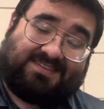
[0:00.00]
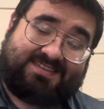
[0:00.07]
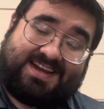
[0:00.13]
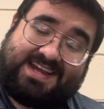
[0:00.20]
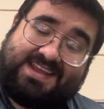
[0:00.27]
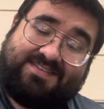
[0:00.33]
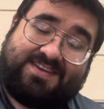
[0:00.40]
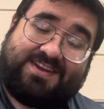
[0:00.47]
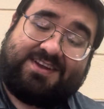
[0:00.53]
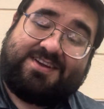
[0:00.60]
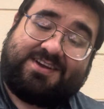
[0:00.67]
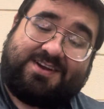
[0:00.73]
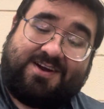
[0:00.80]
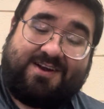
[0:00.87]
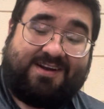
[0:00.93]
not even a good
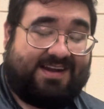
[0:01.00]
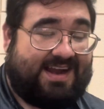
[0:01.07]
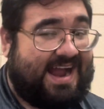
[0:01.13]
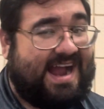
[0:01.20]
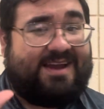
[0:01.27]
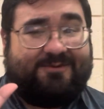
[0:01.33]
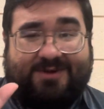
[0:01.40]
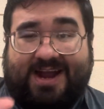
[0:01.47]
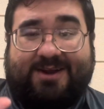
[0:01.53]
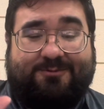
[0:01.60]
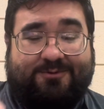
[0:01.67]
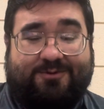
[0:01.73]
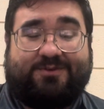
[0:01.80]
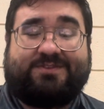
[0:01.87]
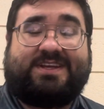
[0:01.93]
card. I
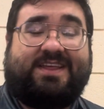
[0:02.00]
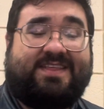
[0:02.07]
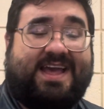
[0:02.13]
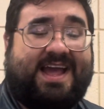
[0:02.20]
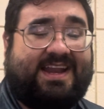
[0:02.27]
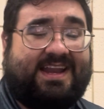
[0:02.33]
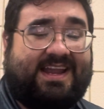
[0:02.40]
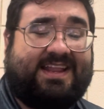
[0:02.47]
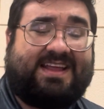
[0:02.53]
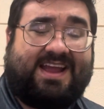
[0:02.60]
will say that.